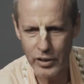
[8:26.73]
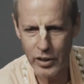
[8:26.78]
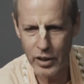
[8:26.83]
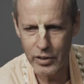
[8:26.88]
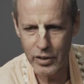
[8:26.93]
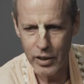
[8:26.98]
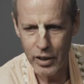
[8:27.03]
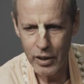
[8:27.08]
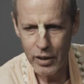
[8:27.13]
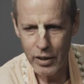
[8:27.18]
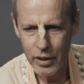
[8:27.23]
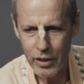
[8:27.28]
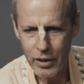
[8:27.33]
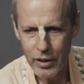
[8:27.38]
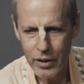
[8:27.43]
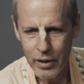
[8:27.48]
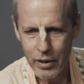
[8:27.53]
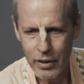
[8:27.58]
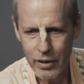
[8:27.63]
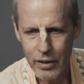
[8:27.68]
says,
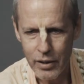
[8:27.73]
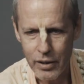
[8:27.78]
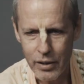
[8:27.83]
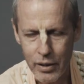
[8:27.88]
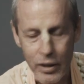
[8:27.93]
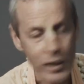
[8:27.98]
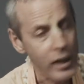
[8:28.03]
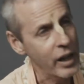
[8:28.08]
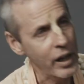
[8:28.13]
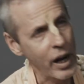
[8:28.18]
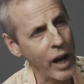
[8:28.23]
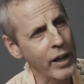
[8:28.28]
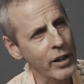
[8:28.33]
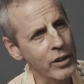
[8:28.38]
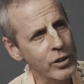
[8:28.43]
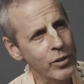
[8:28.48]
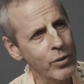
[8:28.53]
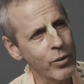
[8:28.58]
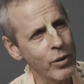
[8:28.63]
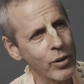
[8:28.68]
can I
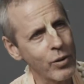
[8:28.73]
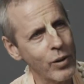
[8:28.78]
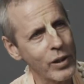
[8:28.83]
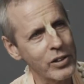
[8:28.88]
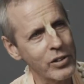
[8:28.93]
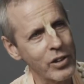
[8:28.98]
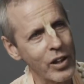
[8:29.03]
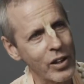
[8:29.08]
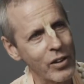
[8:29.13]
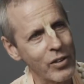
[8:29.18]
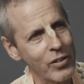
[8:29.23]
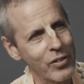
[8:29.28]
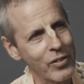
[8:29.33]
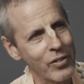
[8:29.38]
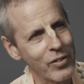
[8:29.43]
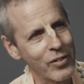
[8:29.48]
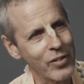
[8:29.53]
ask you a question?